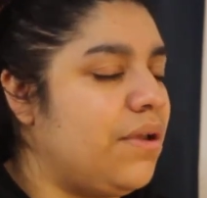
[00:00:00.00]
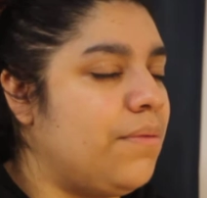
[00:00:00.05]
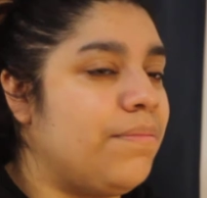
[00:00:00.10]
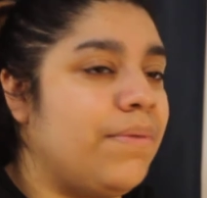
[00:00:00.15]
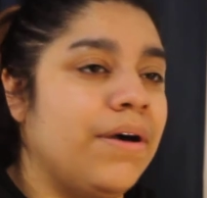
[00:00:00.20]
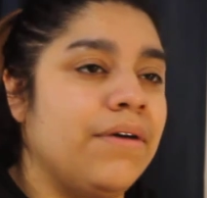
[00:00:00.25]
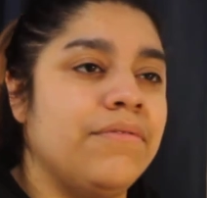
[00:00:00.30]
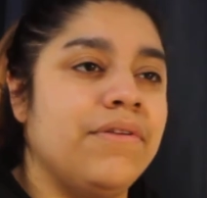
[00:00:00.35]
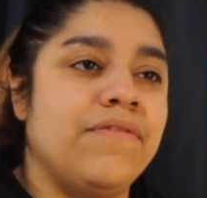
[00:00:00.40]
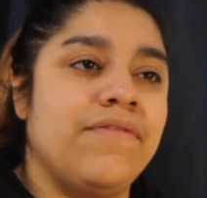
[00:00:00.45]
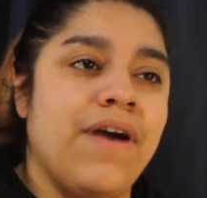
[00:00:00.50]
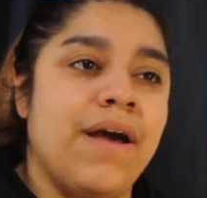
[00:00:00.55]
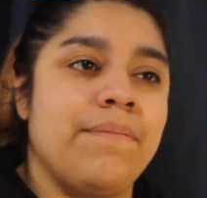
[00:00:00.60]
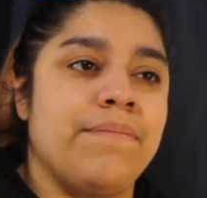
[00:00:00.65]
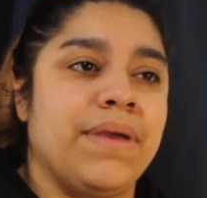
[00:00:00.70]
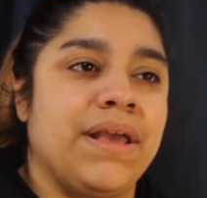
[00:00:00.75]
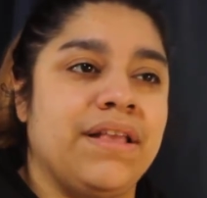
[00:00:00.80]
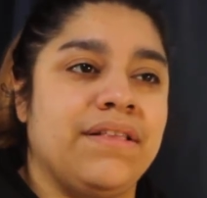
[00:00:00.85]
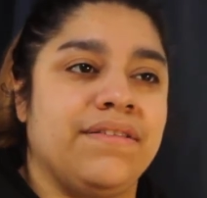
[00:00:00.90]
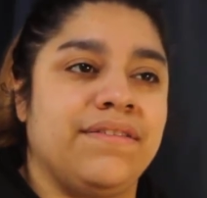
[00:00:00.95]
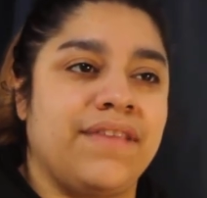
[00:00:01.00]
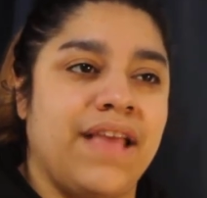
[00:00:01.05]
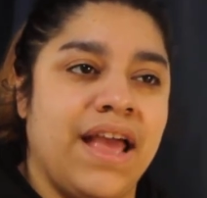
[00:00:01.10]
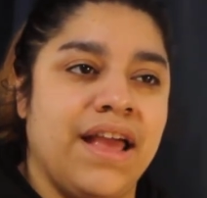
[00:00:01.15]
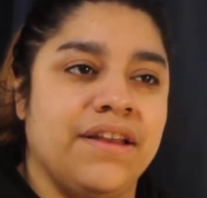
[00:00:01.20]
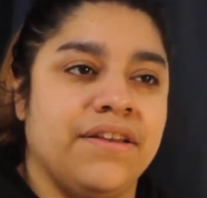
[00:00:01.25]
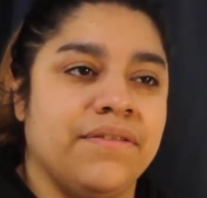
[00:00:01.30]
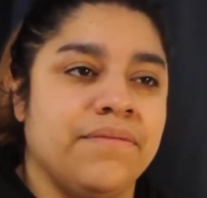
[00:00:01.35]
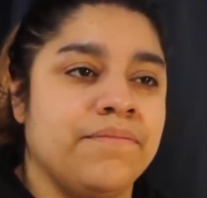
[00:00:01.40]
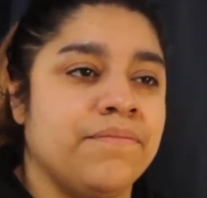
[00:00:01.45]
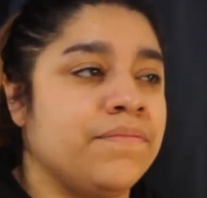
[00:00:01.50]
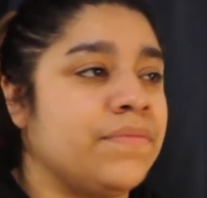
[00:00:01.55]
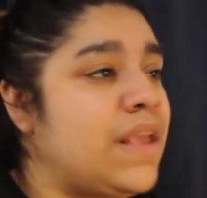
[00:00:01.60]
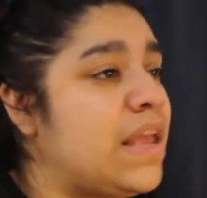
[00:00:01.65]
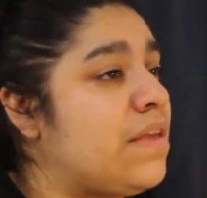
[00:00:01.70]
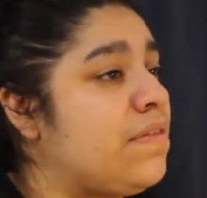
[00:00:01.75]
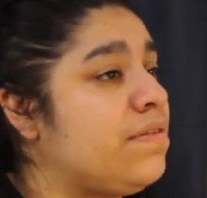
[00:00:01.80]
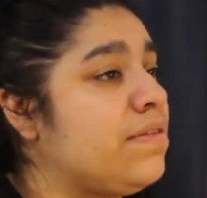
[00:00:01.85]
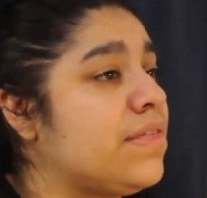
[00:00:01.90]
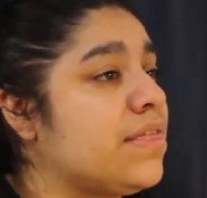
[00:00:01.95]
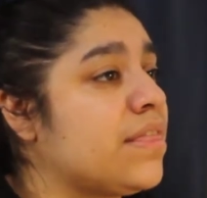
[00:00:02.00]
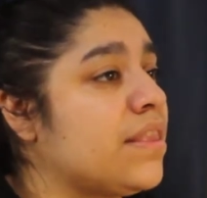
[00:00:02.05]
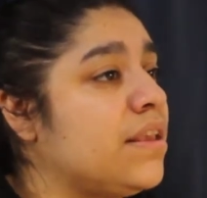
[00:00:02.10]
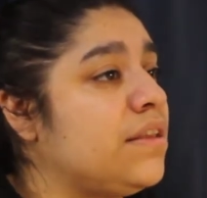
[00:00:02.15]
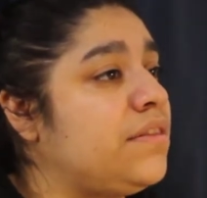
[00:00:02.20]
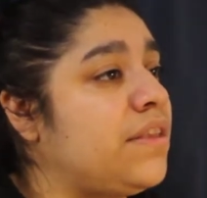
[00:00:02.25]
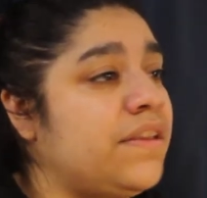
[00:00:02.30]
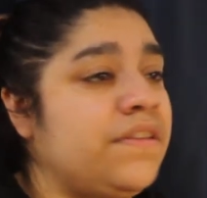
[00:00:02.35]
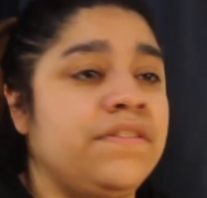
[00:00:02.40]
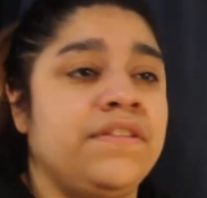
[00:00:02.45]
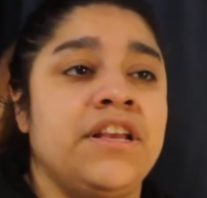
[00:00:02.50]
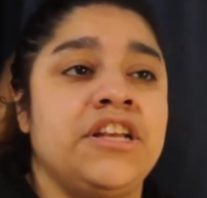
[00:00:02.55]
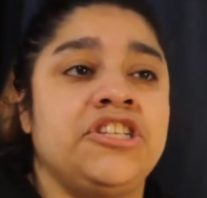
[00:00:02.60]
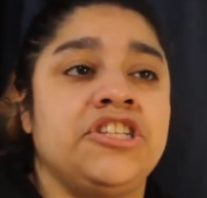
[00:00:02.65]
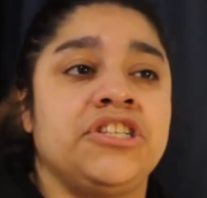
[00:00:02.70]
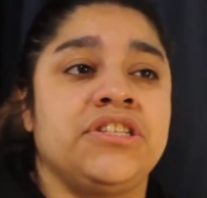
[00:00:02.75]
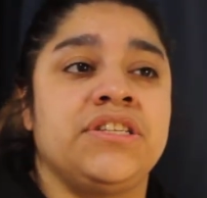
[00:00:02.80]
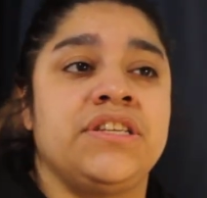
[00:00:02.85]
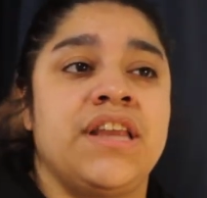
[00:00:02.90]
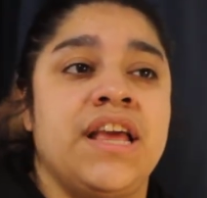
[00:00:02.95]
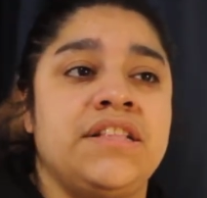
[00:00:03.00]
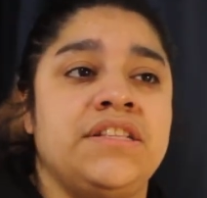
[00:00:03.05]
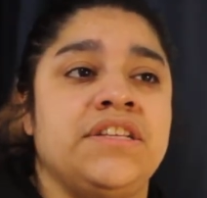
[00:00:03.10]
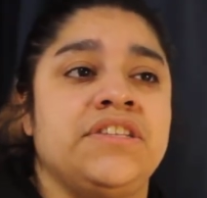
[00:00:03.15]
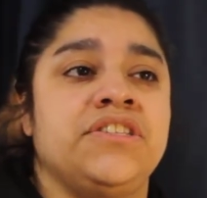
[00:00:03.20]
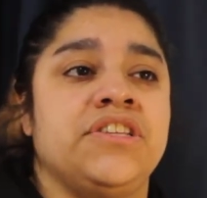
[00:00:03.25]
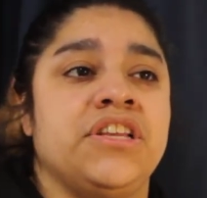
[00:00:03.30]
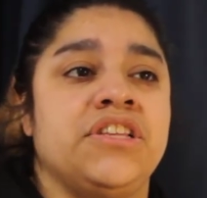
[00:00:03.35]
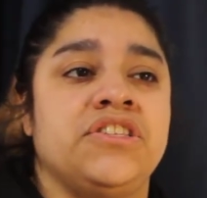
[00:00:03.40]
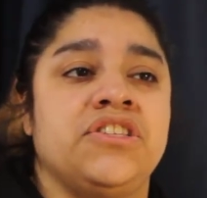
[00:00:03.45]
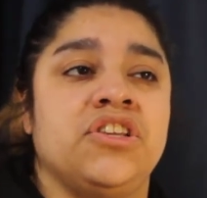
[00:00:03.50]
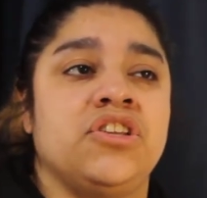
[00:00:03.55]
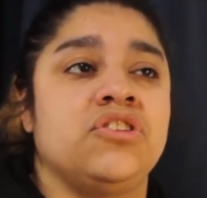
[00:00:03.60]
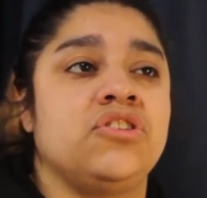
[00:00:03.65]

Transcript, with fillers: But with that being said, this teaches netizens